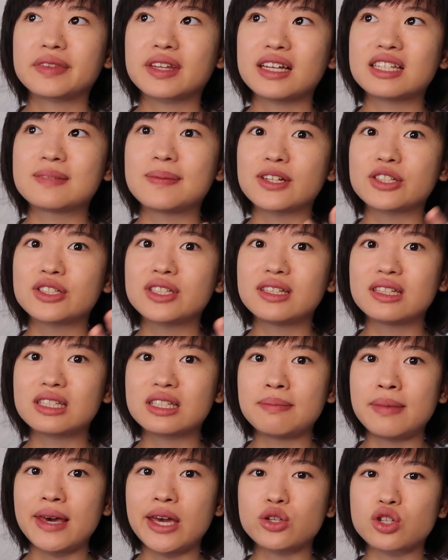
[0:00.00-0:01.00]
Especially this
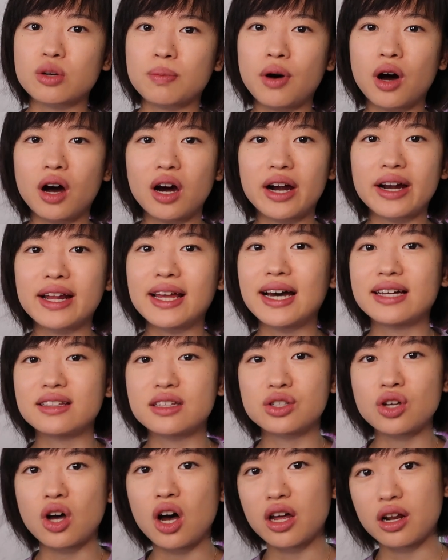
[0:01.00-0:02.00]
major part. He had
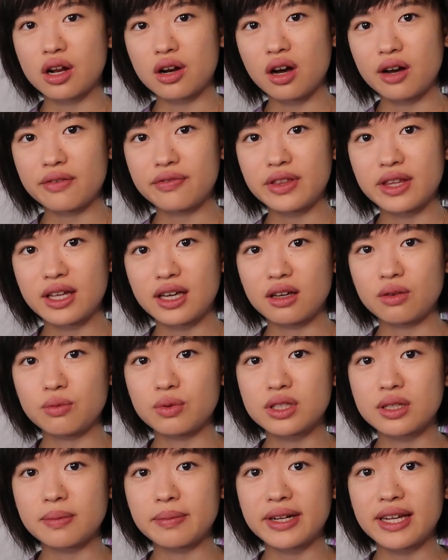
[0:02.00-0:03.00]
this on and off thing
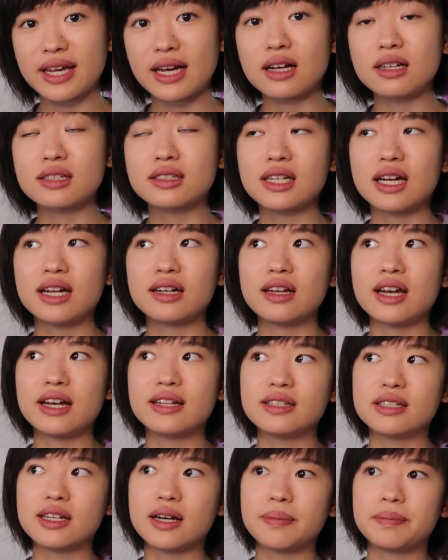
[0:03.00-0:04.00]
with somebody else that
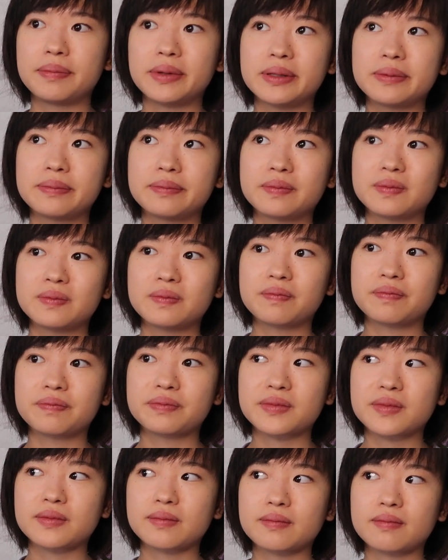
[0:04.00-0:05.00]
ends up
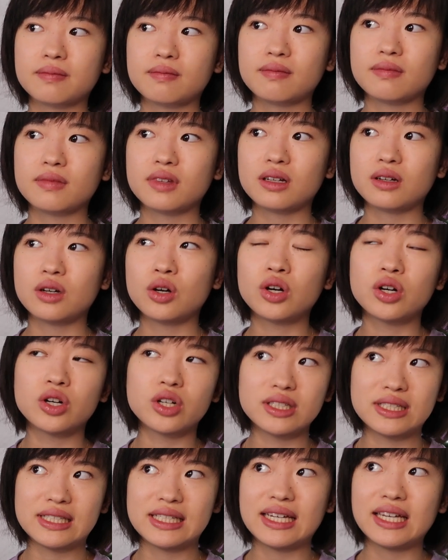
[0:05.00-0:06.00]

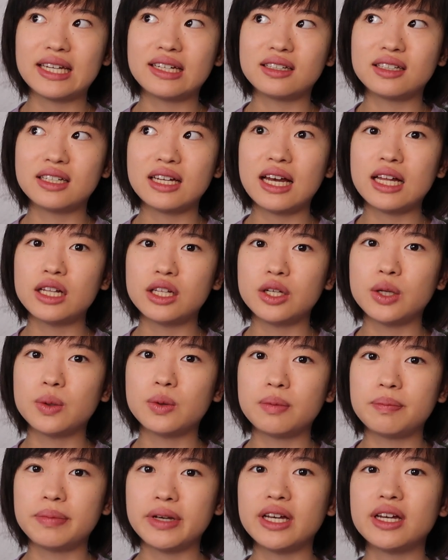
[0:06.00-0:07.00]
hurting Elio
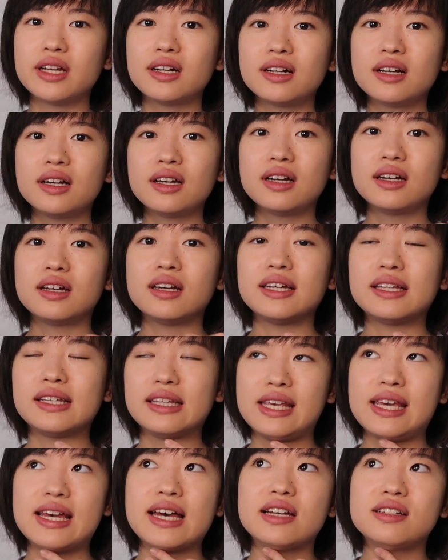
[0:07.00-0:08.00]
a bit in
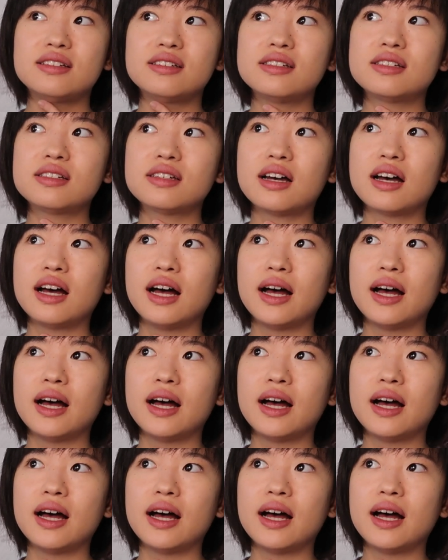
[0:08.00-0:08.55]
the end.